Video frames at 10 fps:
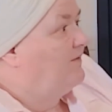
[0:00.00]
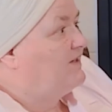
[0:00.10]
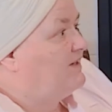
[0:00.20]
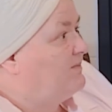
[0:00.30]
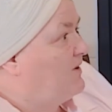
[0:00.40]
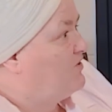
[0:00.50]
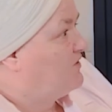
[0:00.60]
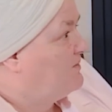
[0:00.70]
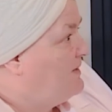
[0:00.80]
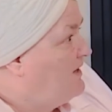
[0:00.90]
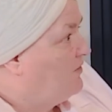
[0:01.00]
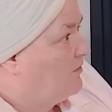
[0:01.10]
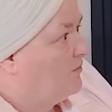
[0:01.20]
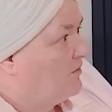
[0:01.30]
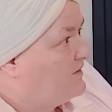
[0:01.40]
if it's a special
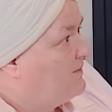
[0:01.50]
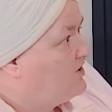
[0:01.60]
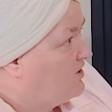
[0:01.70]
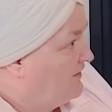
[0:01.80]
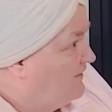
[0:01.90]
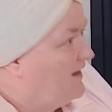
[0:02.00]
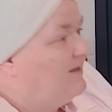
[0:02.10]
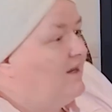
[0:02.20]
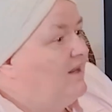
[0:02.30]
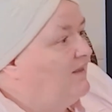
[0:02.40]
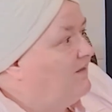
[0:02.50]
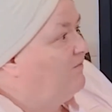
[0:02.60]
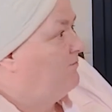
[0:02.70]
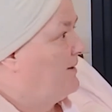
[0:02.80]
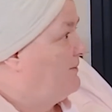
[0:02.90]
speaker or a special event
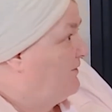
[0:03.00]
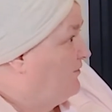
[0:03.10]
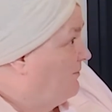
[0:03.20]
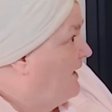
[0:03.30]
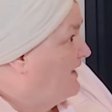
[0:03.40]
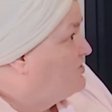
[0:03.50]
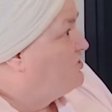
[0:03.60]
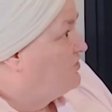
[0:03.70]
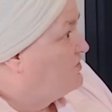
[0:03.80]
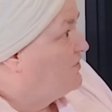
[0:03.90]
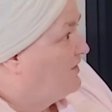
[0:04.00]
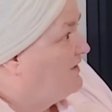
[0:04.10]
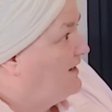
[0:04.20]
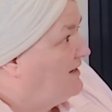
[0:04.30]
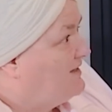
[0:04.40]
that maybe from last year, so
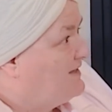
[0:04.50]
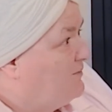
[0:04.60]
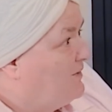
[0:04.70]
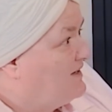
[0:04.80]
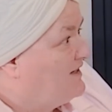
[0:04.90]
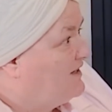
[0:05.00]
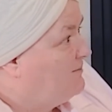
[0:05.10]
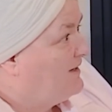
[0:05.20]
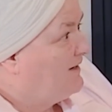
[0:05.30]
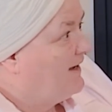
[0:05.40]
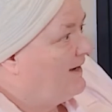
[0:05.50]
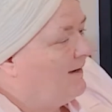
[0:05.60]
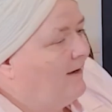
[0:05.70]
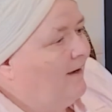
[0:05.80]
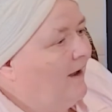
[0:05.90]
that they can see what it's going to be like.
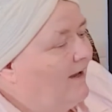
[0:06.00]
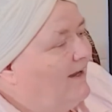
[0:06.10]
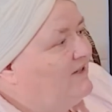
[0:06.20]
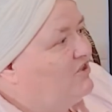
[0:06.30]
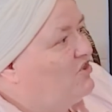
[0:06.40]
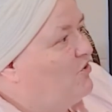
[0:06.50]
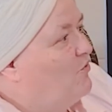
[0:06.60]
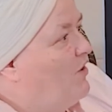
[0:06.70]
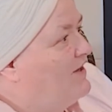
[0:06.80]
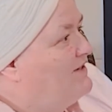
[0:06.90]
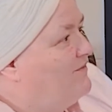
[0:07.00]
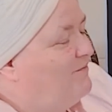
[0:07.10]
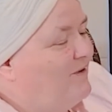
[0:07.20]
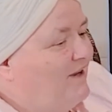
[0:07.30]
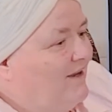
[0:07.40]
I like to show lots
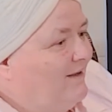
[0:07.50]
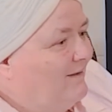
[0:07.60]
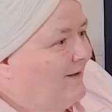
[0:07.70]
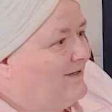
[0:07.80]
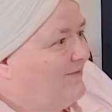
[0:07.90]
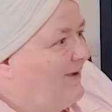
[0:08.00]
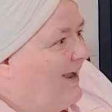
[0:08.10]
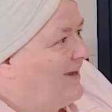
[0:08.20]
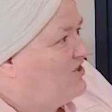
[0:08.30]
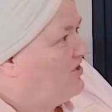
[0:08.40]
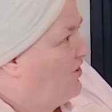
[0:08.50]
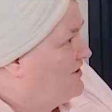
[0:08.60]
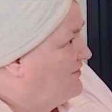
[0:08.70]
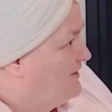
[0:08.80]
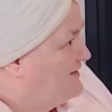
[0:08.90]
of action,
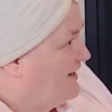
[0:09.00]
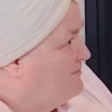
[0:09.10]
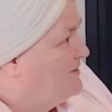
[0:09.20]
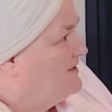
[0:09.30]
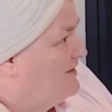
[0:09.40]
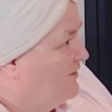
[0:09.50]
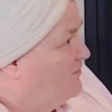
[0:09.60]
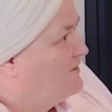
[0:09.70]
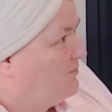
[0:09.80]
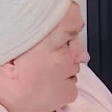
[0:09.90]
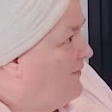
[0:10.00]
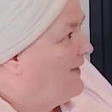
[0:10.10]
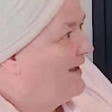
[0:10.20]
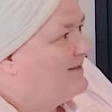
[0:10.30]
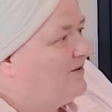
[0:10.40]
lots of excitement in those around
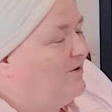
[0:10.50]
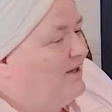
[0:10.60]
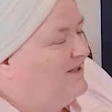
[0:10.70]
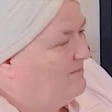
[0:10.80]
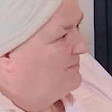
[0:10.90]
that, so that